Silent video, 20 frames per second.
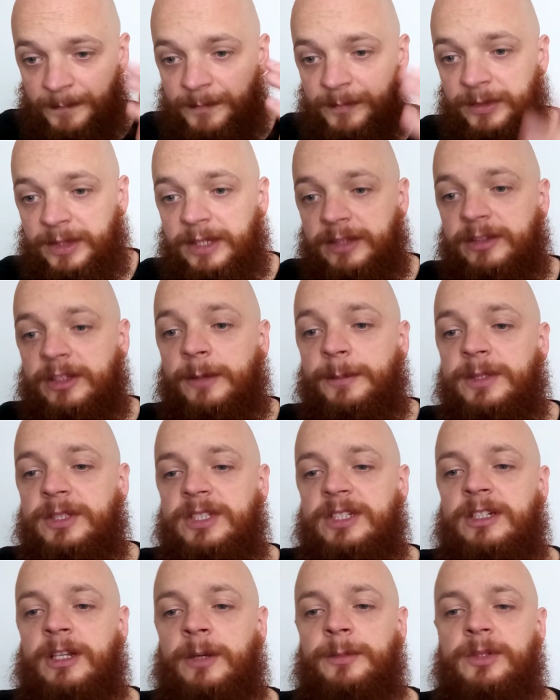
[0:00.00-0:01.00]
W C
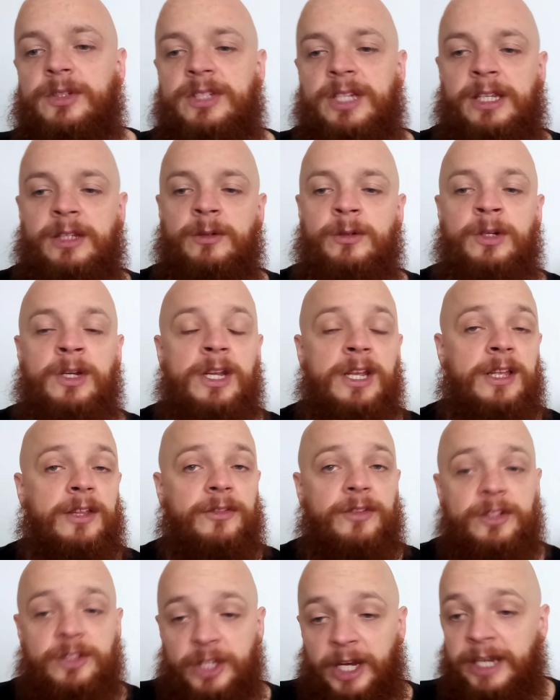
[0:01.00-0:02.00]
W title, The
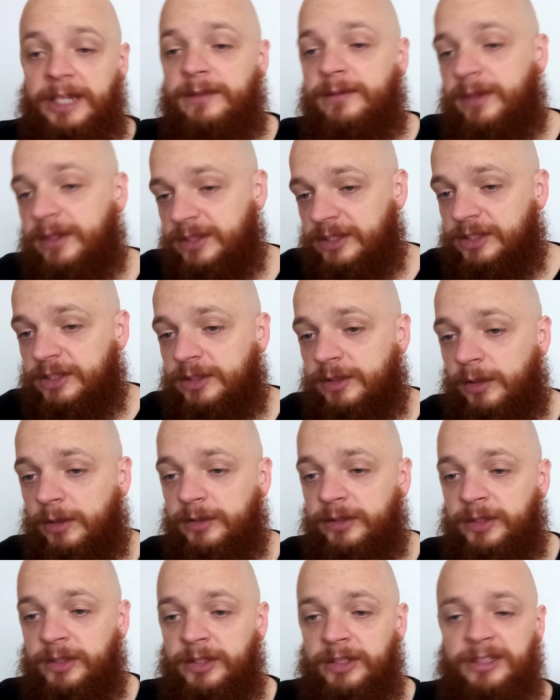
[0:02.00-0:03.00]
Giant versus Scott
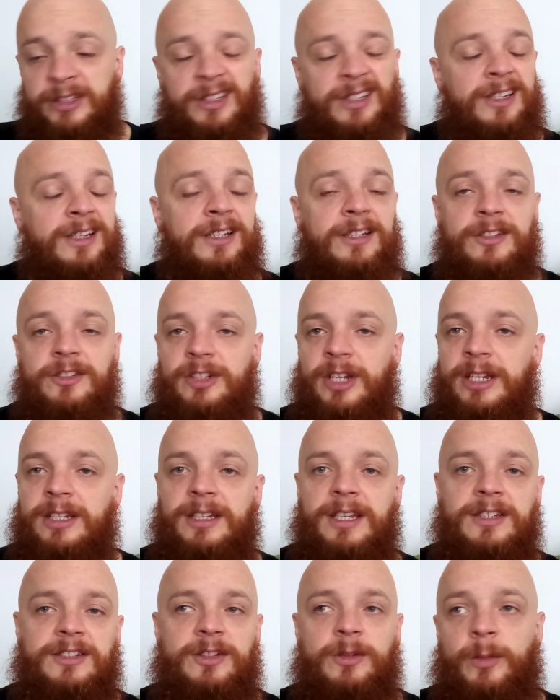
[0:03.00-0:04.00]
Norton. Giant
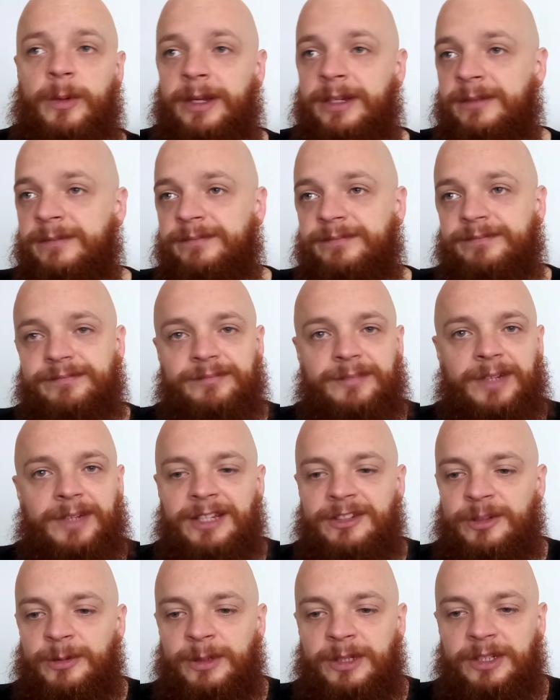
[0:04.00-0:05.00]
gets the win, as
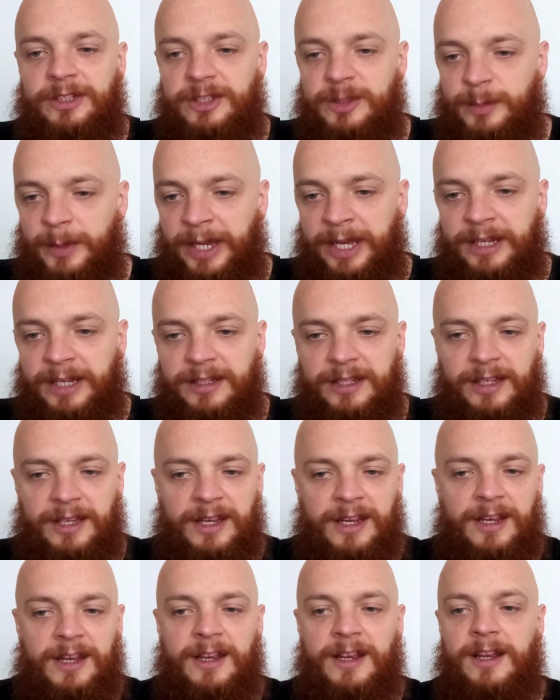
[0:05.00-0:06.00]
you would expect.
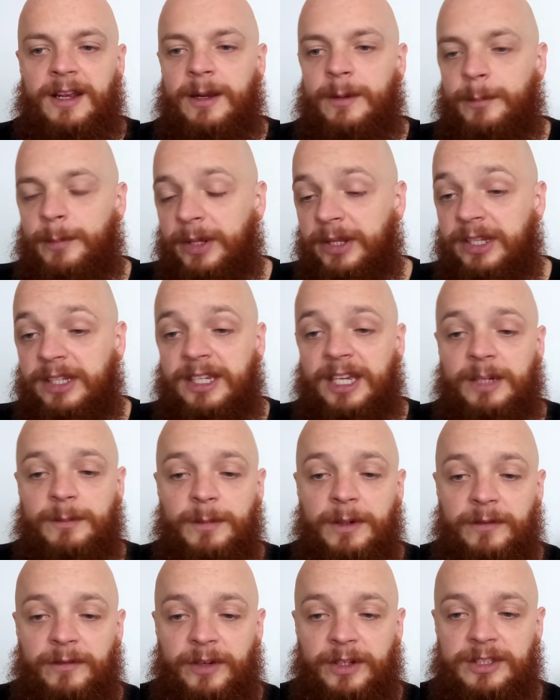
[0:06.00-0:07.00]
Billy Kidman
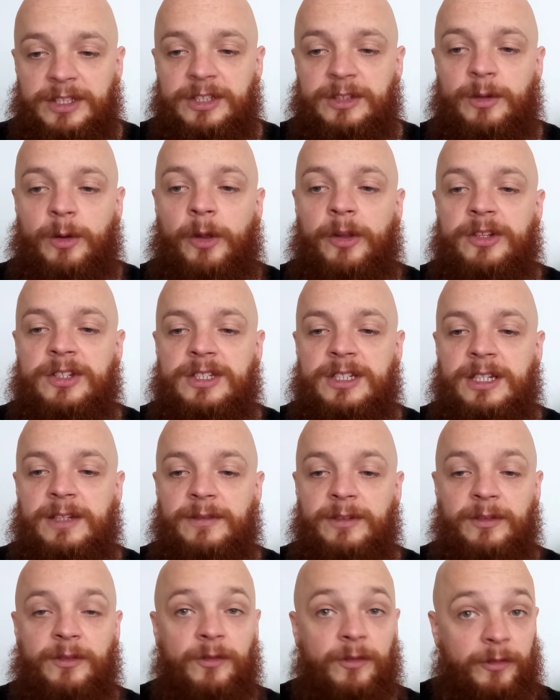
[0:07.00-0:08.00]
versus Lord
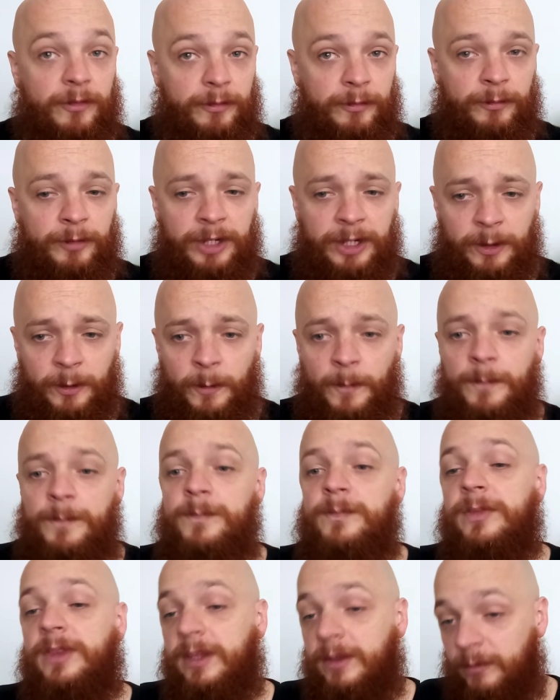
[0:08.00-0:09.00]
Steven Regal.
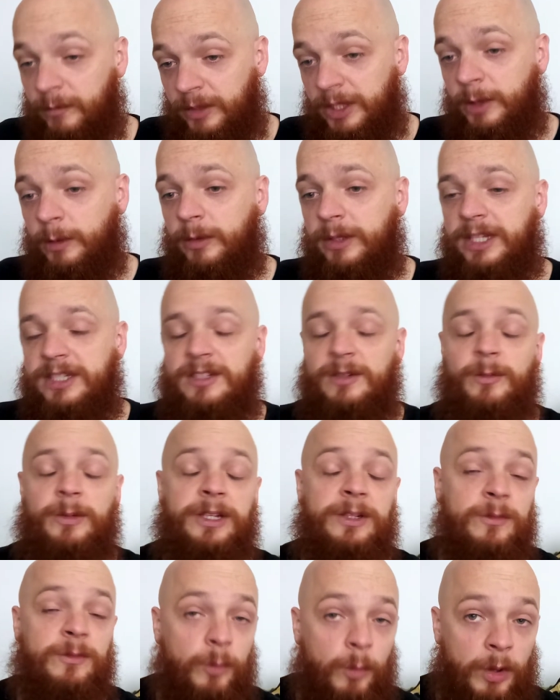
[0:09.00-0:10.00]
Regal gets a win,
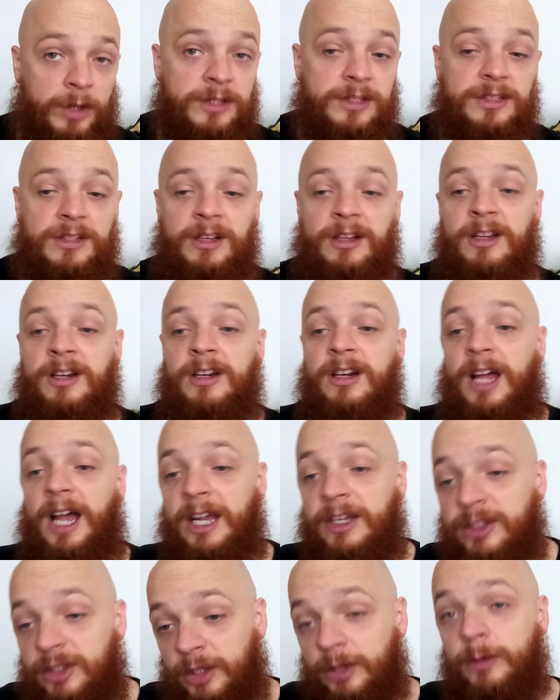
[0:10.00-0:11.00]
one star. A
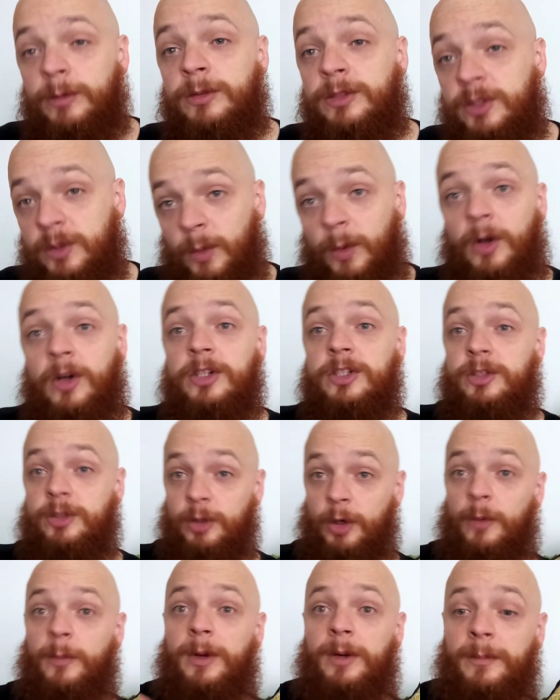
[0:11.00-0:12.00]
cool squash
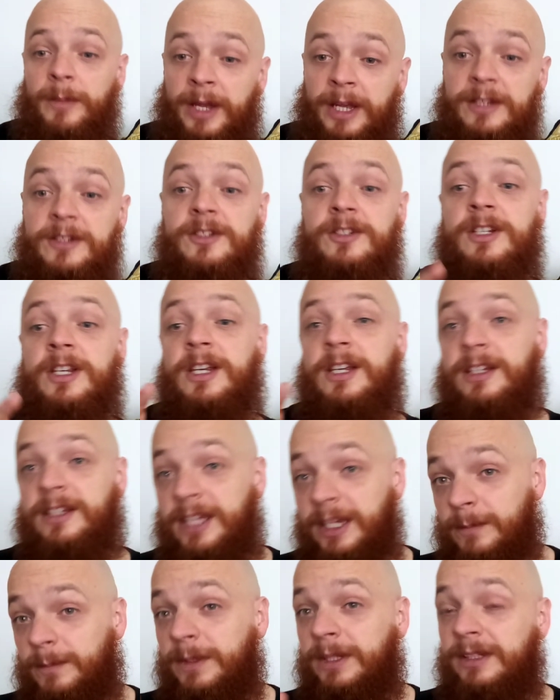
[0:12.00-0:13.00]
jobber match.
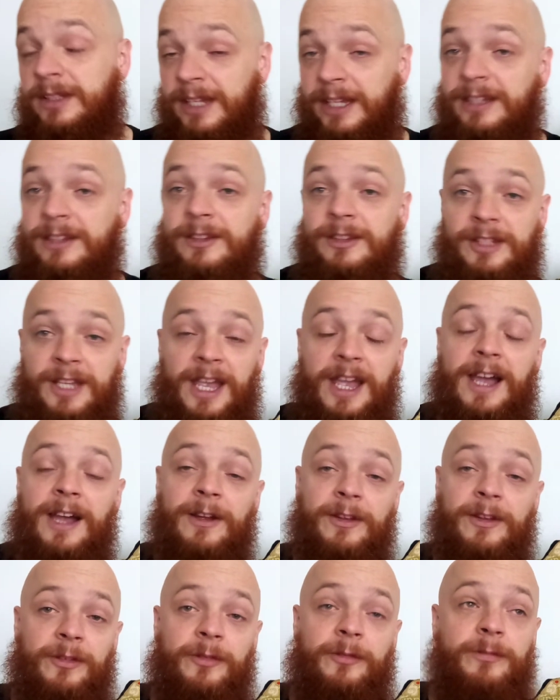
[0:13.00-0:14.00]
Kidman did get a
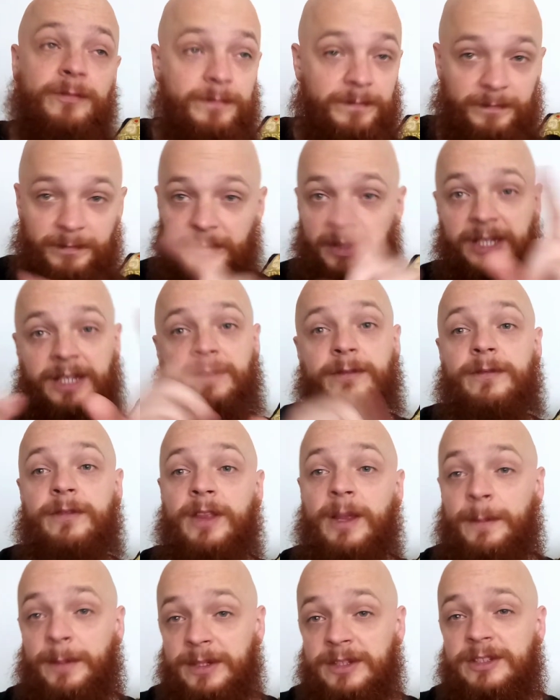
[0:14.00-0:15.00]
like
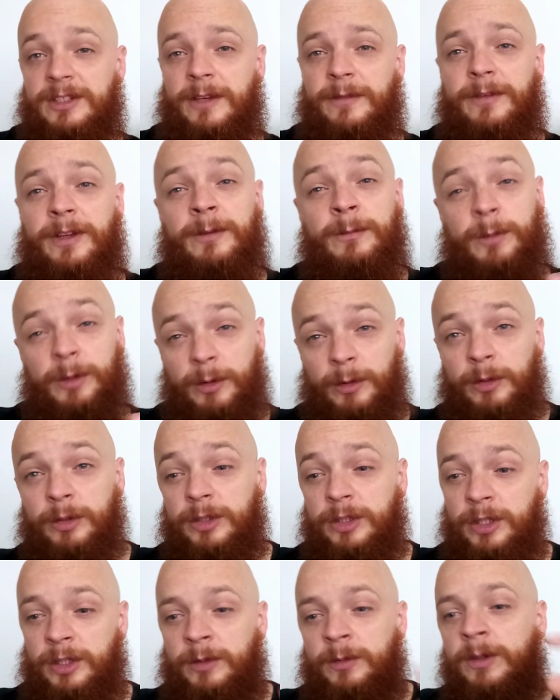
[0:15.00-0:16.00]
flipping stuff in, which looked
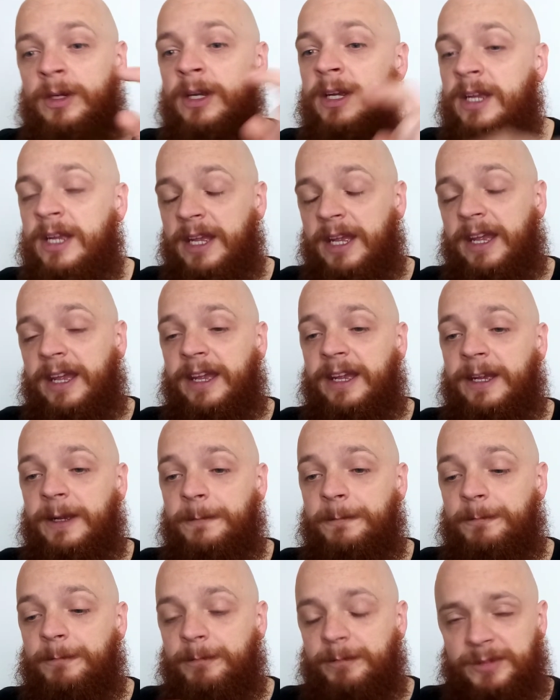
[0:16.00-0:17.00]
cool.
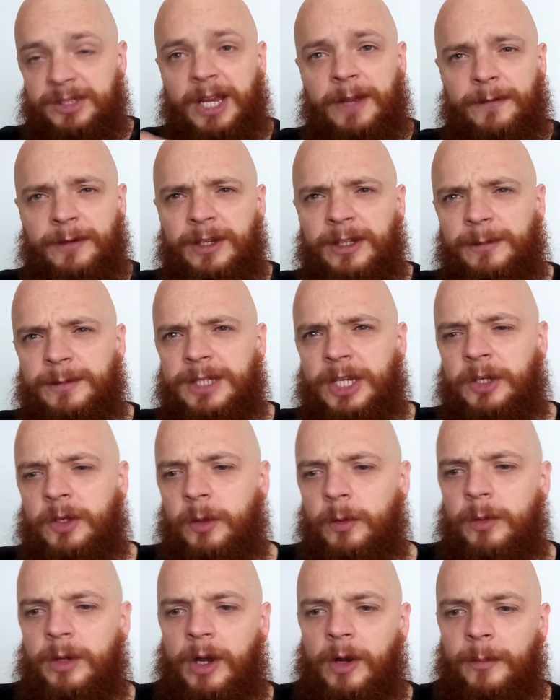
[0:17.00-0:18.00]
Um, definitely was a cool
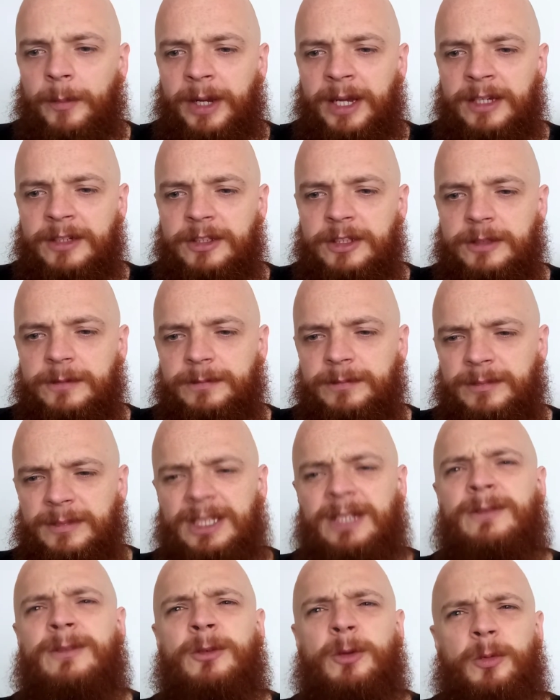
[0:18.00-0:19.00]
little match,
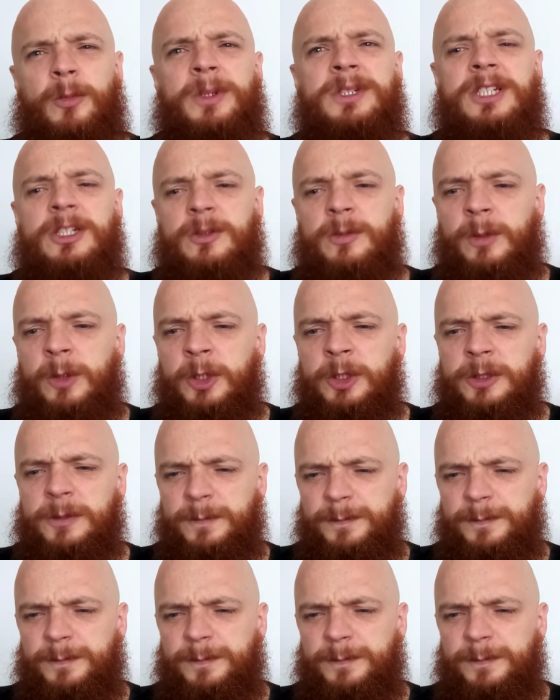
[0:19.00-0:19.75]
even though it was a squash.